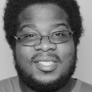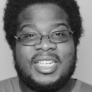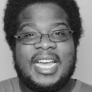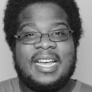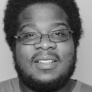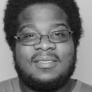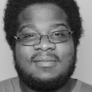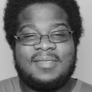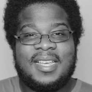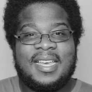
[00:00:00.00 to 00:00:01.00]
child
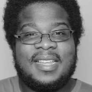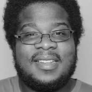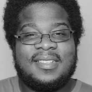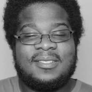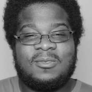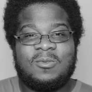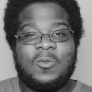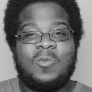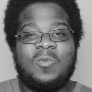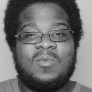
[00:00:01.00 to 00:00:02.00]
and his,
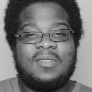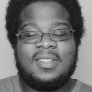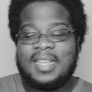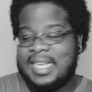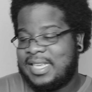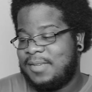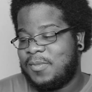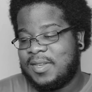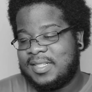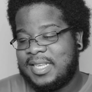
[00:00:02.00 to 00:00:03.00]
I keep
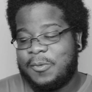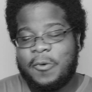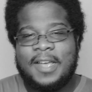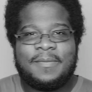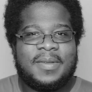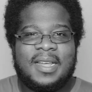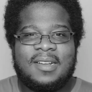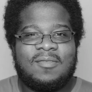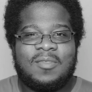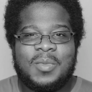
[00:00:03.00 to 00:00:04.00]
wanting to say wife, but I
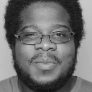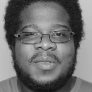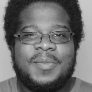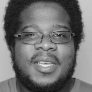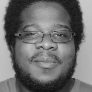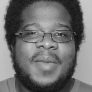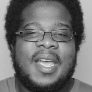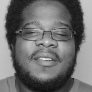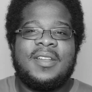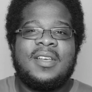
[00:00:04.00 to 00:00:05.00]
don't remember them getting
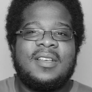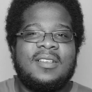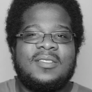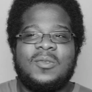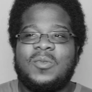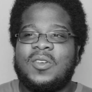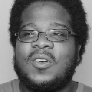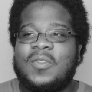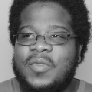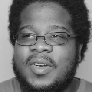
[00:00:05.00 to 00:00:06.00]
married. So
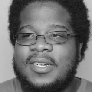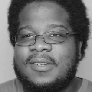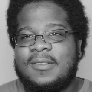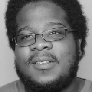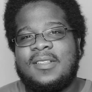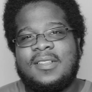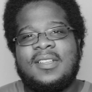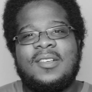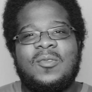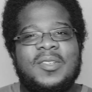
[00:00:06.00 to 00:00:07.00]
girlfriend.
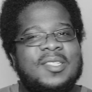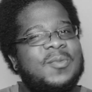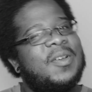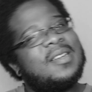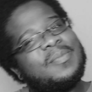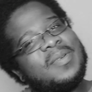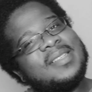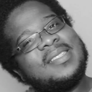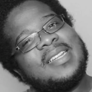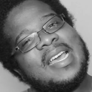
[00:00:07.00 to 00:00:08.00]
Which is weird. The
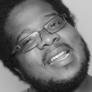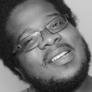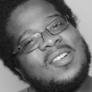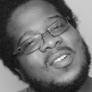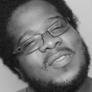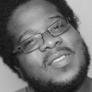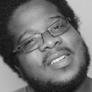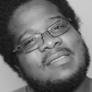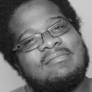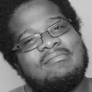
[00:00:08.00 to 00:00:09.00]
president had a girlfriend.